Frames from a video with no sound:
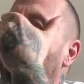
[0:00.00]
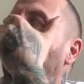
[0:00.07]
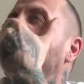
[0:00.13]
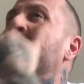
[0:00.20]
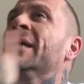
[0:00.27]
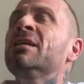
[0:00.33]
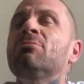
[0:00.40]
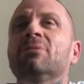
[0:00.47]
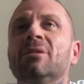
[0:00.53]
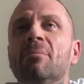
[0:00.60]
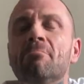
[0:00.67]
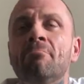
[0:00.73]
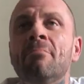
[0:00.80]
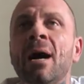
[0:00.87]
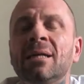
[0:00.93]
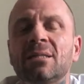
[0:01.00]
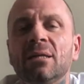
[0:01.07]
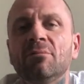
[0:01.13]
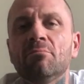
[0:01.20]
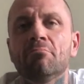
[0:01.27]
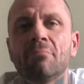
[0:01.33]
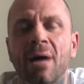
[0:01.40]
And this was a
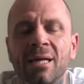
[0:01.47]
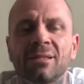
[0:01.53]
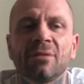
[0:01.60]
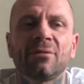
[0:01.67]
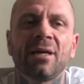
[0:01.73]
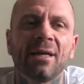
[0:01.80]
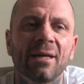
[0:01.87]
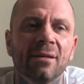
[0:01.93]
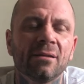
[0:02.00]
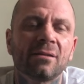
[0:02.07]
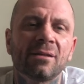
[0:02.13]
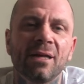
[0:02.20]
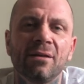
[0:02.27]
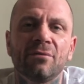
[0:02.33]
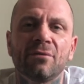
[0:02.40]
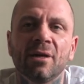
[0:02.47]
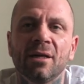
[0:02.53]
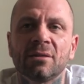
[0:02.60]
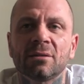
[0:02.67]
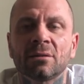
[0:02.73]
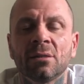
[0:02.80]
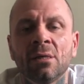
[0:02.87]
massive kick in the teeth,
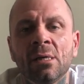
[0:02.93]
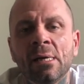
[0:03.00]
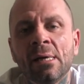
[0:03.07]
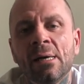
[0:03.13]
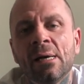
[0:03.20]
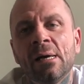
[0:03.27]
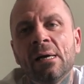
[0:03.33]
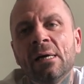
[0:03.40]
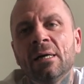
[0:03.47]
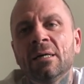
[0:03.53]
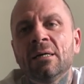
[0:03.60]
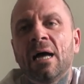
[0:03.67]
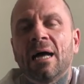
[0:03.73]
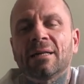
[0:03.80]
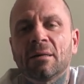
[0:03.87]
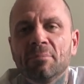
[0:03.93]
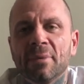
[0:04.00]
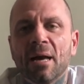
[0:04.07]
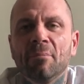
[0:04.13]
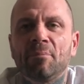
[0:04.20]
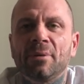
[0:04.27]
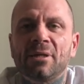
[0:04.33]
this. I'd had my
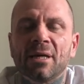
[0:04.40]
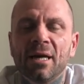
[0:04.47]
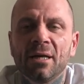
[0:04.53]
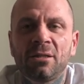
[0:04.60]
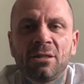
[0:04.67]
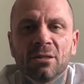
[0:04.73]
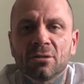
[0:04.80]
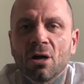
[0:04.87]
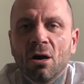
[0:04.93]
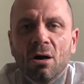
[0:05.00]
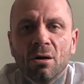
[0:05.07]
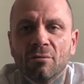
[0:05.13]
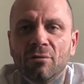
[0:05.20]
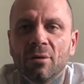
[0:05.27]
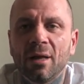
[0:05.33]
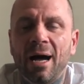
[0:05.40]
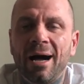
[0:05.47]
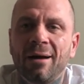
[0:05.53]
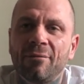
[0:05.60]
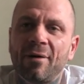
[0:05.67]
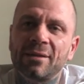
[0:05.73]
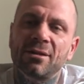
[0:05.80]
amputation, got over that.
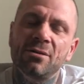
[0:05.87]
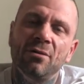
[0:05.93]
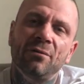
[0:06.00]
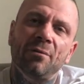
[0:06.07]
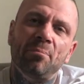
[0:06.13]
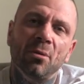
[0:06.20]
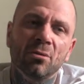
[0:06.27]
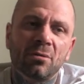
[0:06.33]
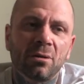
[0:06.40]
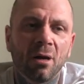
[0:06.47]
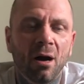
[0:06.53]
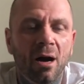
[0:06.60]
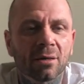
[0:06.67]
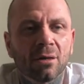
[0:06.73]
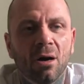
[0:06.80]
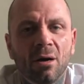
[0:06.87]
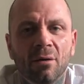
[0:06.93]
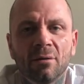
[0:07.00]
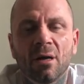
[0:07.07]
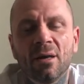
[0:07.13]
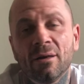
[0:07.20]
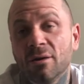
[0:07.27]
I've had another blood clot, I got
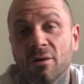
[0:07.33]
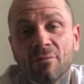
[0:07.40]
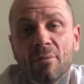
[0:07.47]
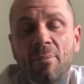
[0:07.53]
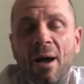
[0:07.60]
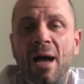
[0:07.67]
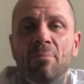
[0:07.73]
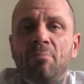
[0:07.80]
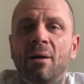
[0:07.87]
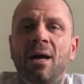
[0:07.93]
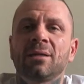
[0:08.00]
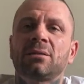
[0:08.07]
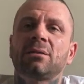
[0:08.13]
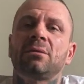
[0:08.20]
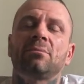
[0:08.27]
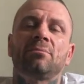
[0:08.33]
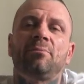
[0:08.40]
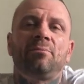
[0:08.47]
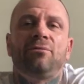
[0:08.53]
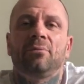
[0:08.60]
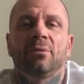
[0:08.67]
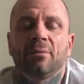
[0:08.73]
over, and another bypass,
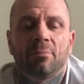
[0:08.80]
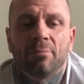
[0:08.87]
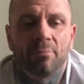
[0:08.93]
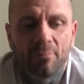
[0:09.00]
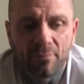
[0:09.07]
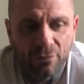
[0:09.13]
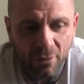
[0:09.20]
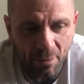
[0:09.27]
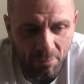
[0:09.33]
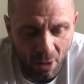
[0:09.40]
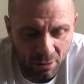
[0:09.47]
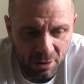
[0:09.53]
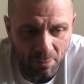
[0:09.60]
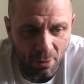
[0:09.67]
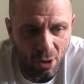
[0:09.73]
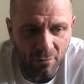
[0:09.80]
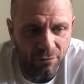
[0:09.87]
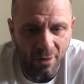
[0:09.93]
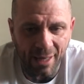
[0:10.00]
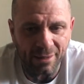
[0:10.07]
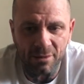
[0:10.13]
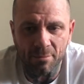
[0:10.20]
fully blocked both
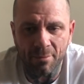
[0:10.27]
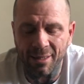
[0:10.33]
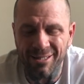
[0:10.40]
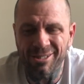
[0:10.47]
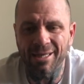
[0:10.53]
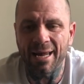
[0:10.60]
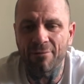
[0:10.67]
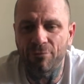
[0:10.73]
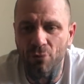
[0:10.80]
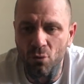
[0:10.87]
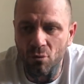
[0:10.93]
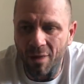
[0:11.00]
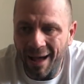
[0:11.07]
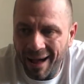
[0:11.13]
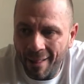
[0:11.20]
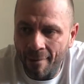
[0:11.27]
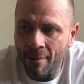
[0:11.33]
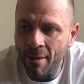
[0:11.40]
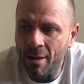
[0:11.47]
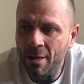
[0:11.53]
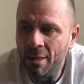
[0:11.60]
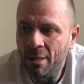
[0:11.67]
legs, and managed to get through that.
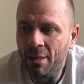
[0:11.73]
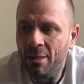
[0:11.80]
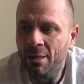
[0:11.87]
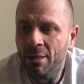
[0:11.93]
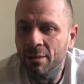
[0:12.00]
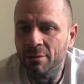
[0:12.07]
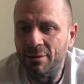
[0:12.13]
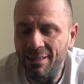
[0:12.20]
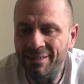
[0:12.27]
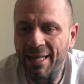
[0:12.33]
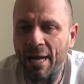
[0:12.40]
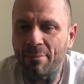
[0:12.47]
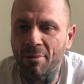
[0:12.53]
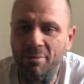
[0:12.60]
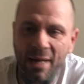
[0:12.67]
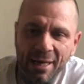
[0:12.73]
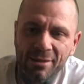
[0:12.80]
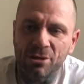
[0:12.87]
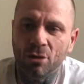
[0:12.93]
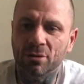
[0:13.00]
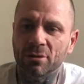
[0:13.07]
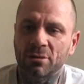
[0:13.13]
This time I'm getting
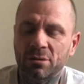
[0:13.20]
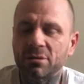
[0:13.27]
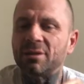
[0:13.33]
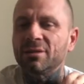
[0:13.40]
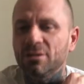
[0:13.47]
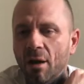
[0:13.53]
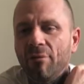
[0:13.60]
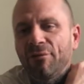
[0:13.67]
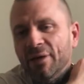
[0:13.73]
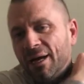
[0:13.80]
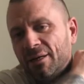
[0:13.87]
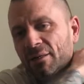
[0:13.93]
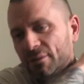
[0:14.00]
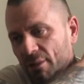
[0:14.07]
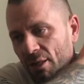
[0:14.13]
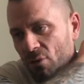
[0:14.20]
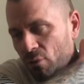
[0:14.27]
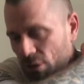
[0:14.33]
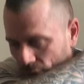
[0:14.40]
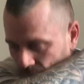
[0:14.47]
told there's nothing I can do.